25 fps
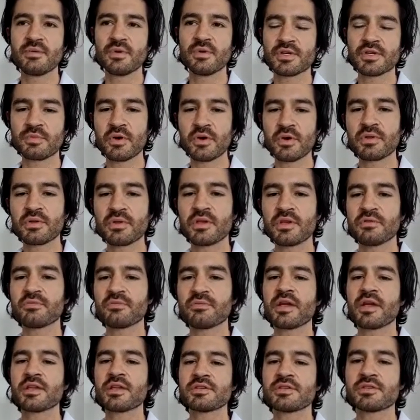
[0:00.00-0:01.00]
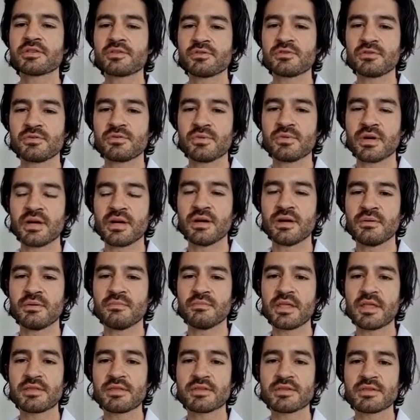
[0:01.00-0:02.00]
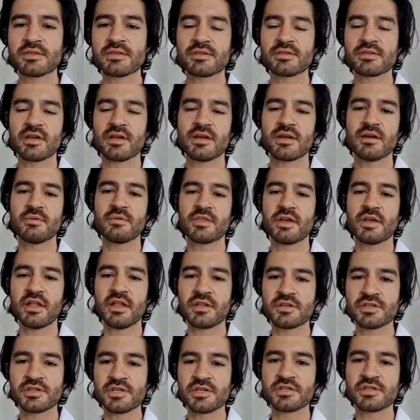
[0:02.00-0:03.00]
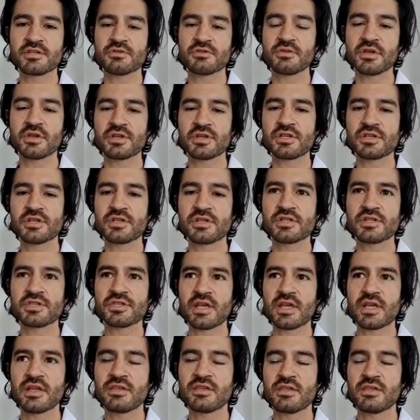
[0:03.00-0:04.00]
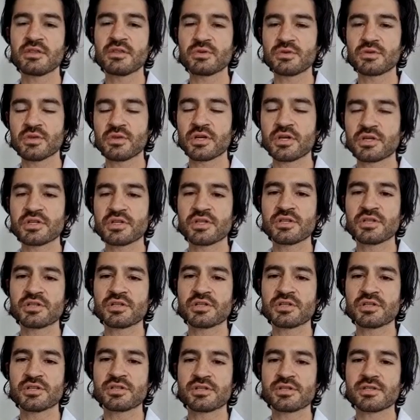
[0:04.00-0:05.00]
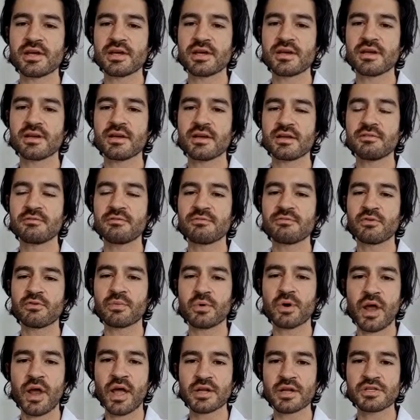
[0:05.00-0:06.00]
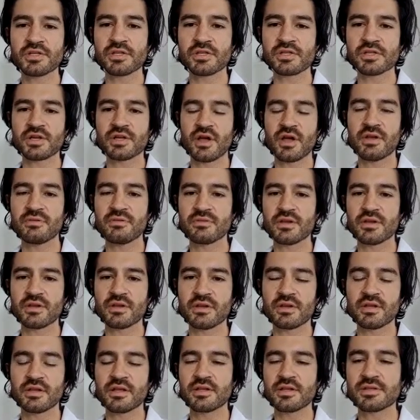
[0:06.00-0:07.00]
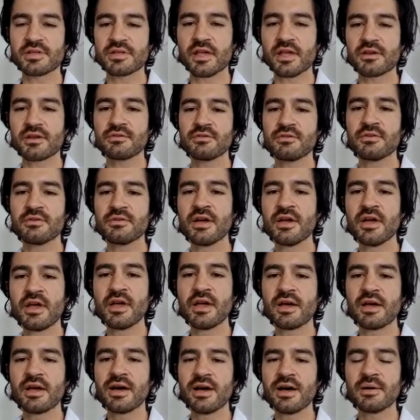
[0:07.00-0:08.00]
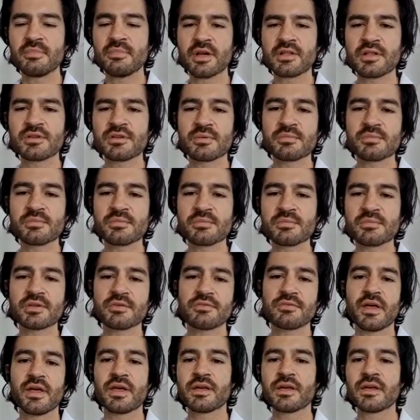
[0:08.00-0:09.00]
both give rise to myths, mythologies, and traditions, and then the traditions inform our actions, kind of in a cycle. But in terms of like,